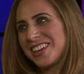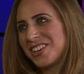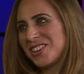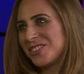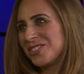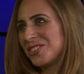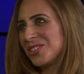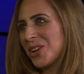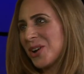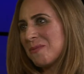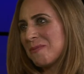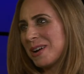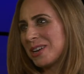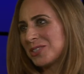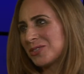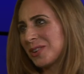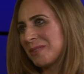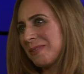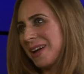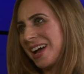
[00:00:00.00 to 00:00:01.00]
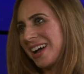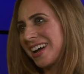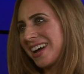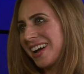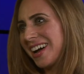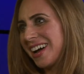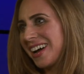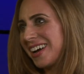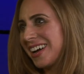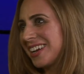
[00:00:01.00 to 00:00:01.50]
Thank you so much,
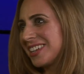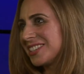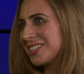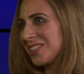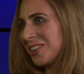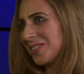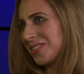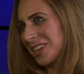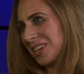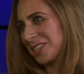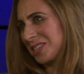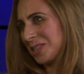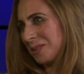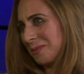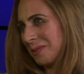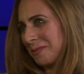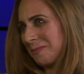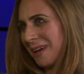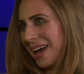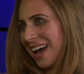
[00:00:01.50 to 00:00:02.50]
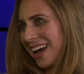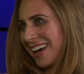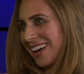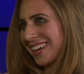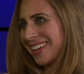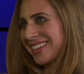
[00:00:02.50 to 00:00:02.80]
Rebecca. It's so nice to be back.